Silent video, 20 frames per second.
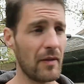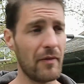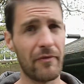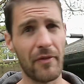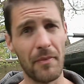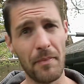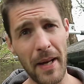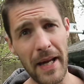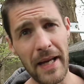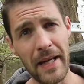
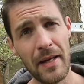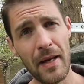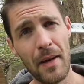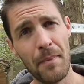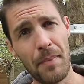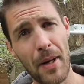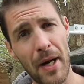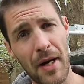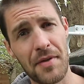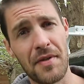For me
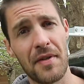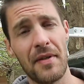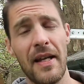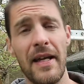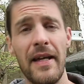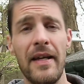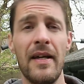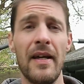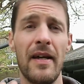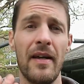
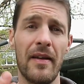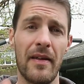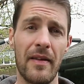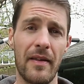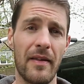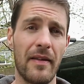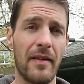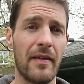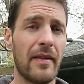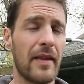personally,
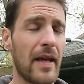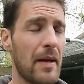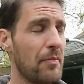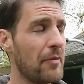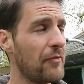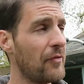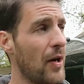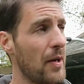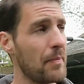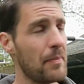they
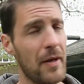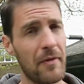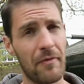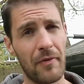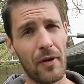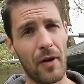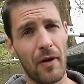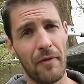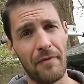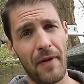provide me with
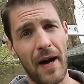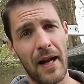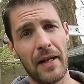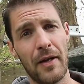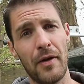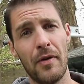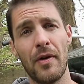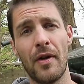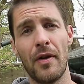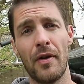a lot of
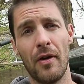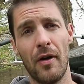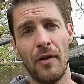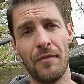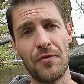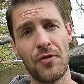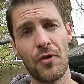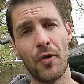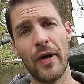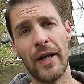value and a lot
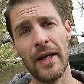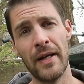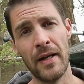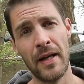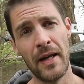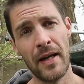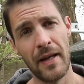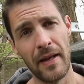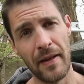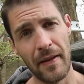of joy.
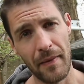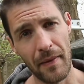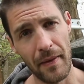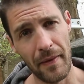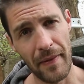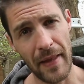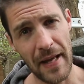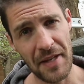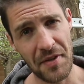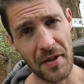
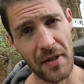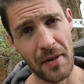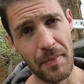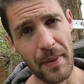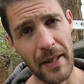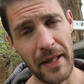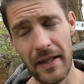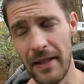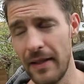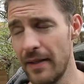That's going to
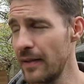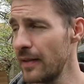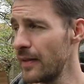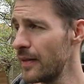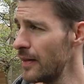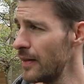be,